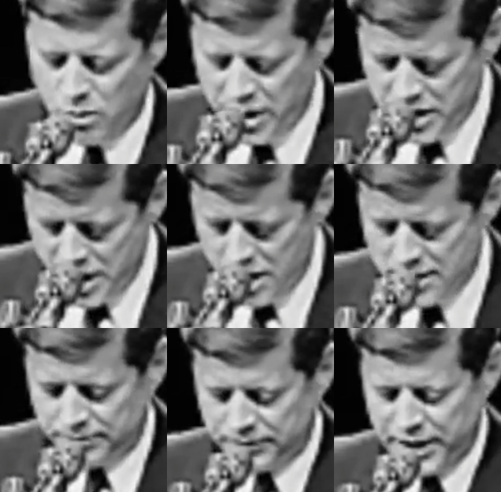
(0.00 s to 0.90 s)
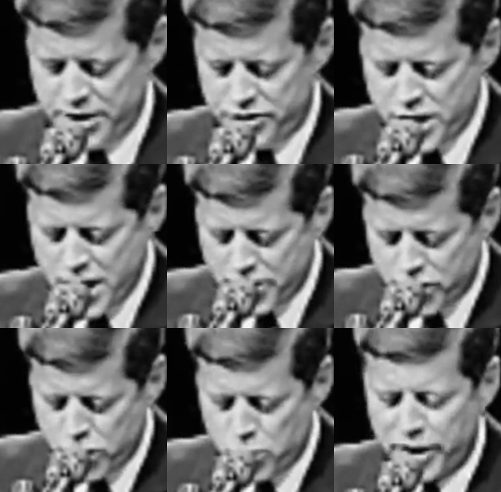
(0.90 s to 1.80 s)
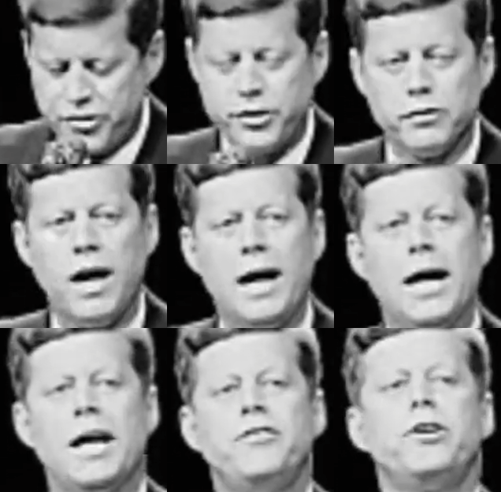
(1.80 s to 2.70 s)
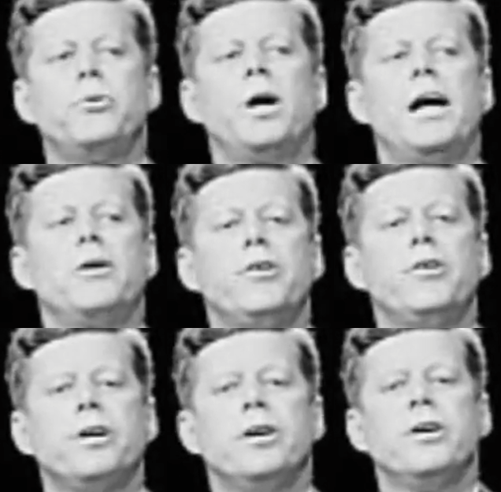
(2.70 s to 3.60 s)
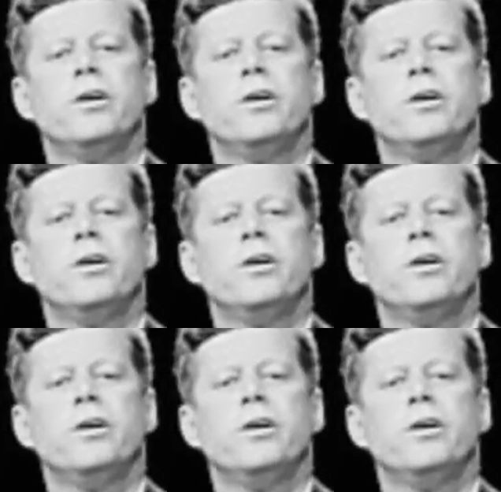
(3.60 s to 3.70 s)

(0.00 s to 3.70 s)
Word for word: What is the issue which divides and arouses